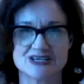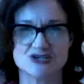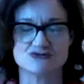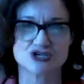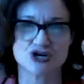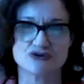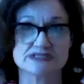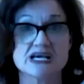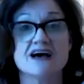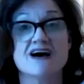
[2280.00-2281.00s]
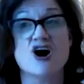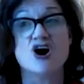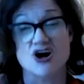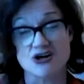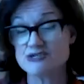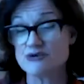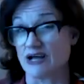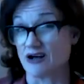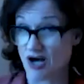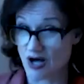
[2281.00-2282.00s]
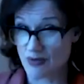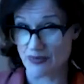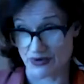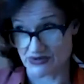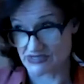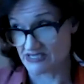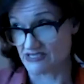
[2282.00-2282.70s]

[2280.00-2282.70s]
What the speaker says: anything you chose. Also, in couples,